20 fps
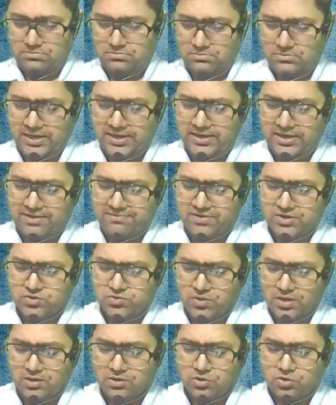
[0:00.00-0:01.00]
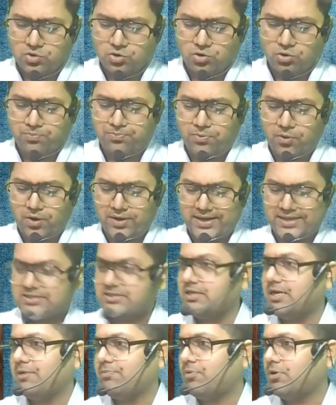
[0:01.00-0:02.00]
individual, group, or
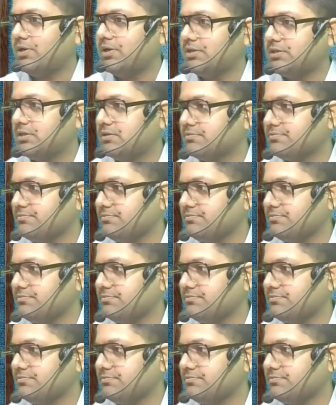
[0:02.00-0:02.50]
accident policy,